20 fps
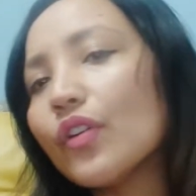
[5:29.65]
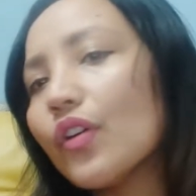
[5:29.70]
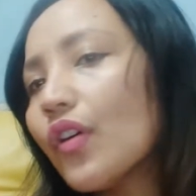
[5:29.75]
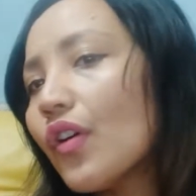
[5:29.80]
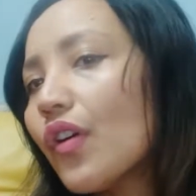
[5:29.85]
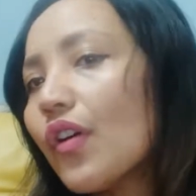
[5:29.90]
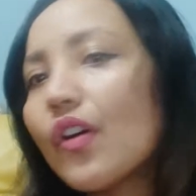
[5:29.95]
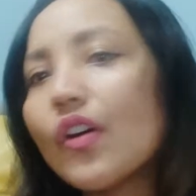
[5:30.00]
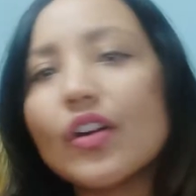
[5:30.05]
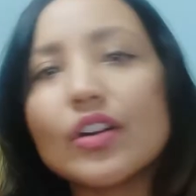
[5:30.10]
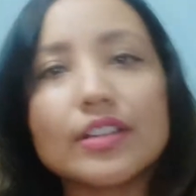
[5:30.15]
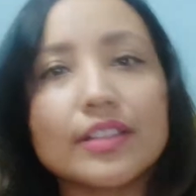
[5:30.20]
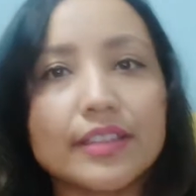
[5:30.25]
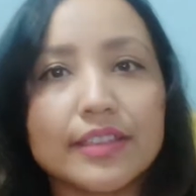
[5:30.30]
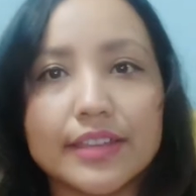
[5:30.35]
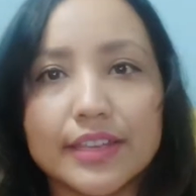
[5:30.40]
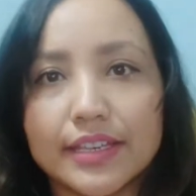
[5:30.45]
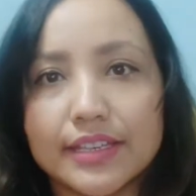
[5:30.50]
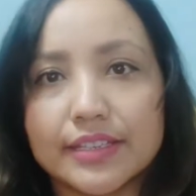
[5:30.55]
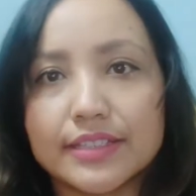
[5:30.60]
all
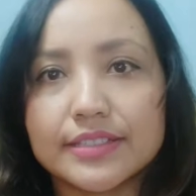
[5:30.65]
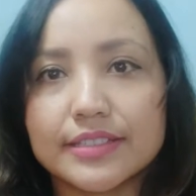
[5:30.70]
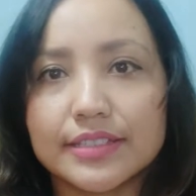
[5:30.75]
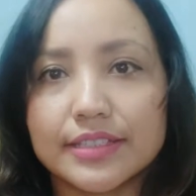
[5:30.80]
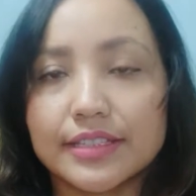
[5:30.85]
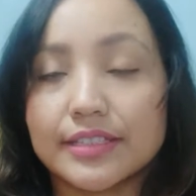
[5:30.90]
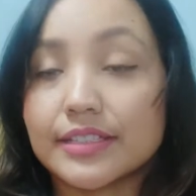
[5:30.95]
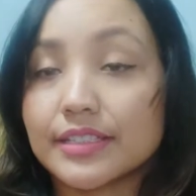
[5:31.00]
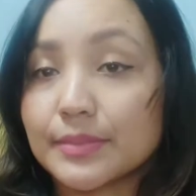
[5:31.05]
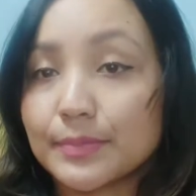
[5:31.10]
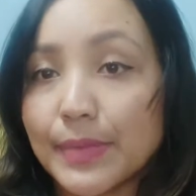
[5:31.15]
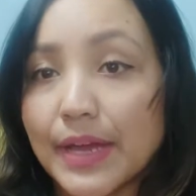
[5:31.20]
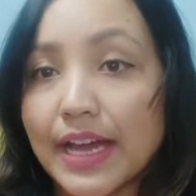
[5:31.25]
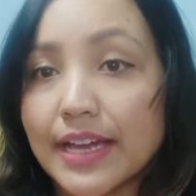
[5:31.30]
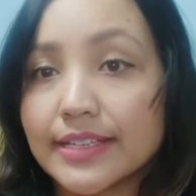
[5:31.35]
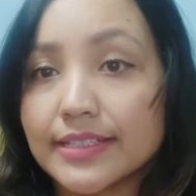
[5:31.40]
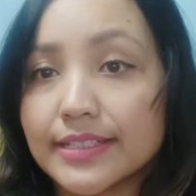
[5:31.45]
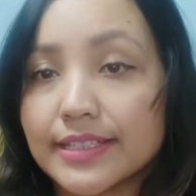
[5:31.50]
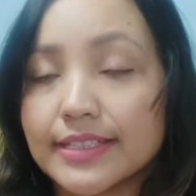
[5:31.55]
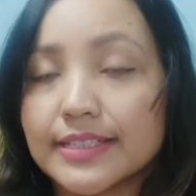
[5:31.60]
things, she
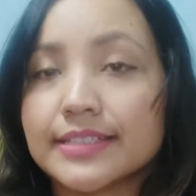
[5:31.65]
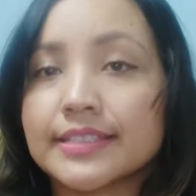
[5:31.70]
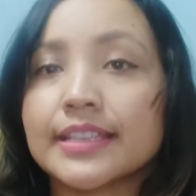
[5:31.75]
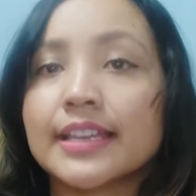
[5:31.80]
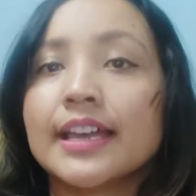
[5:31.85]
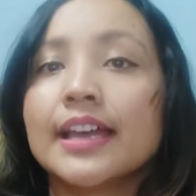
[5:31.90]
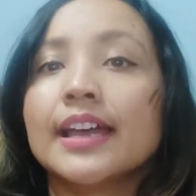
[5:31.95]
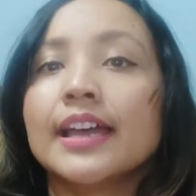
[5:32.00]
despises